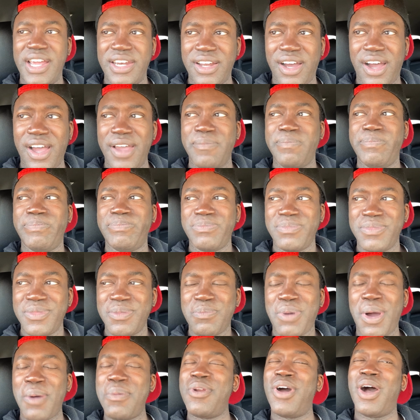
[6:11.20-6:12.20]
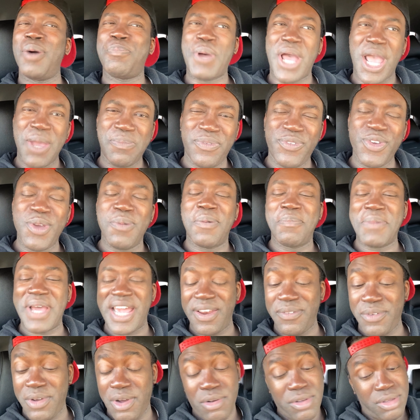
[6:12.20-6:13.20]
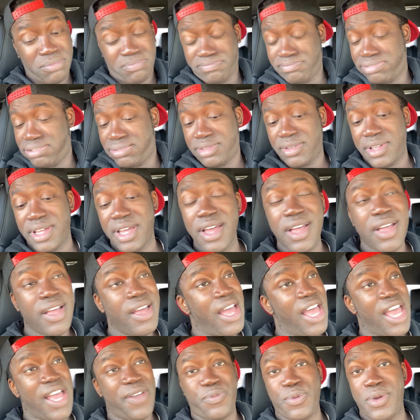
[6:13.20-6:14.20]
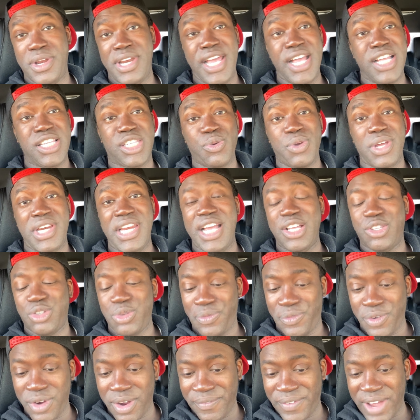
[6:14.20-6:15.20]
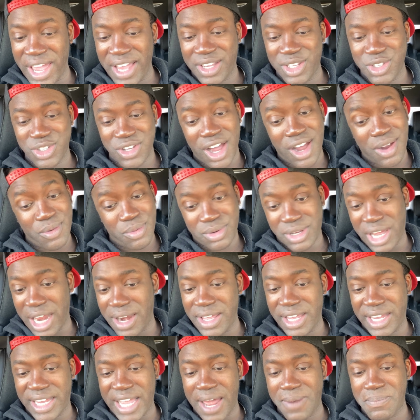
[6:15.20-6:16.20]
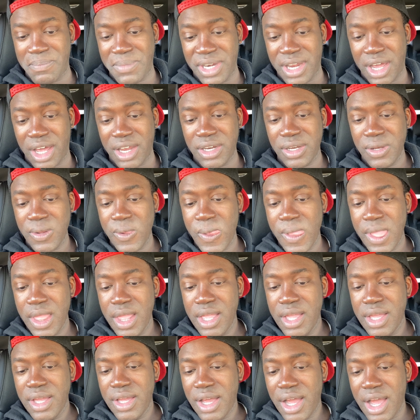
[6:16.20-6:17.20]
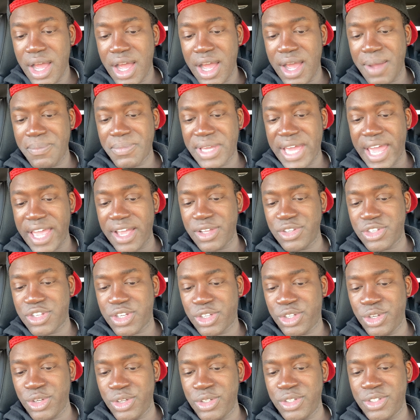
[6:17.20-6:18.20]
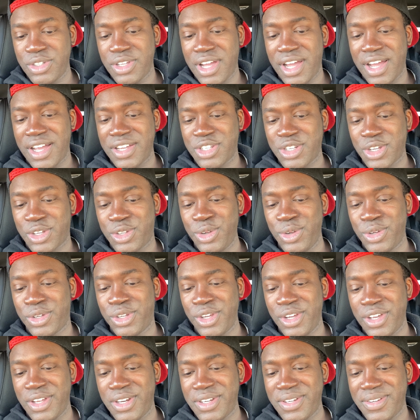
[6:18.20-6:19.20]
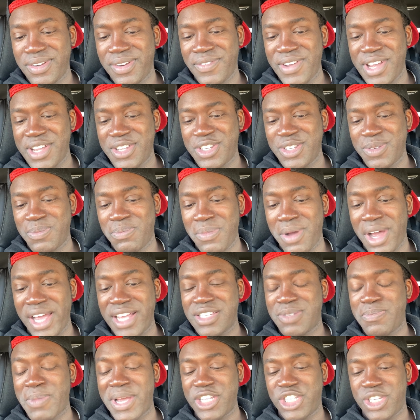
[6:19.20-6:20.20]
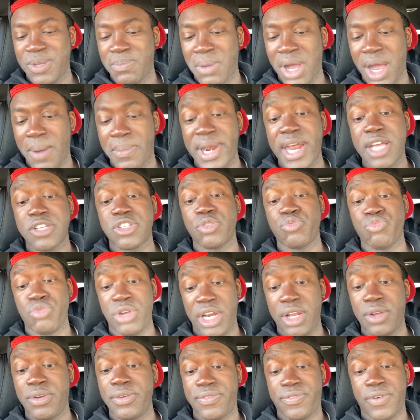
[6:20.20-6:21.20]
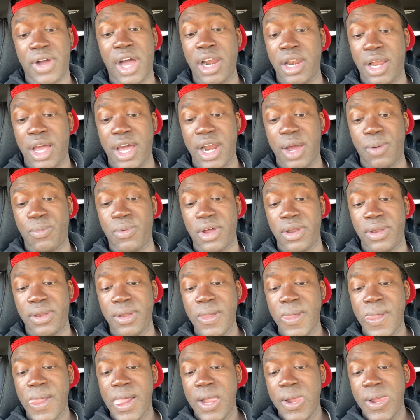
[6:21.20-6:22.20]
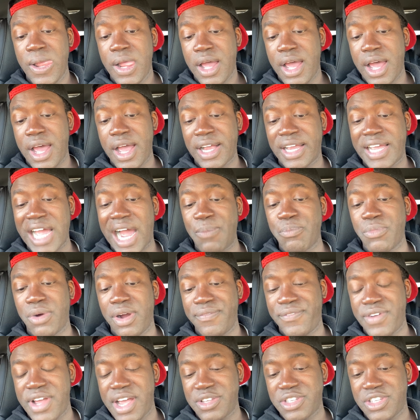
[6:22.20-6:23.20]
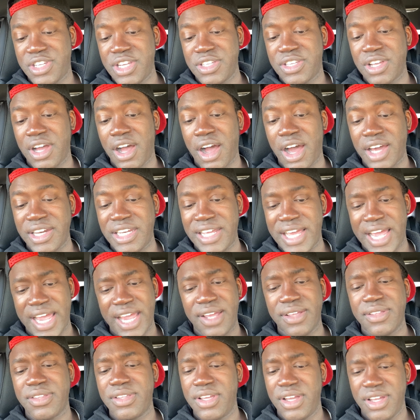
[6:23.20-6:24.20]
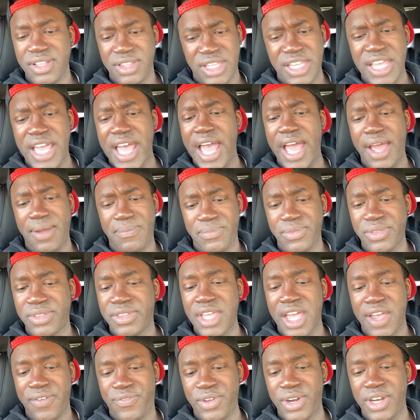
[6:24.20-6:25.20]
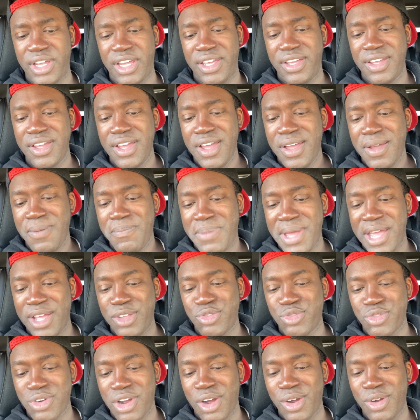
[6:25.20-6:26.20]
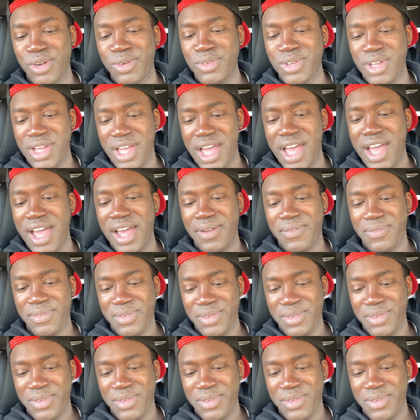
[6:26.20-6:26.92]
night. Probably not a pay per view, but main event. Oh, if we need to, we need to for a vacant title. Can, it can be done. Um, Kagan Shaku, uh, Shakukian versus Mace, Maycee Barber. That's a really good fight. I like that one. Uh, versus RDA. Yeah, definitely. Pedro. Yeah.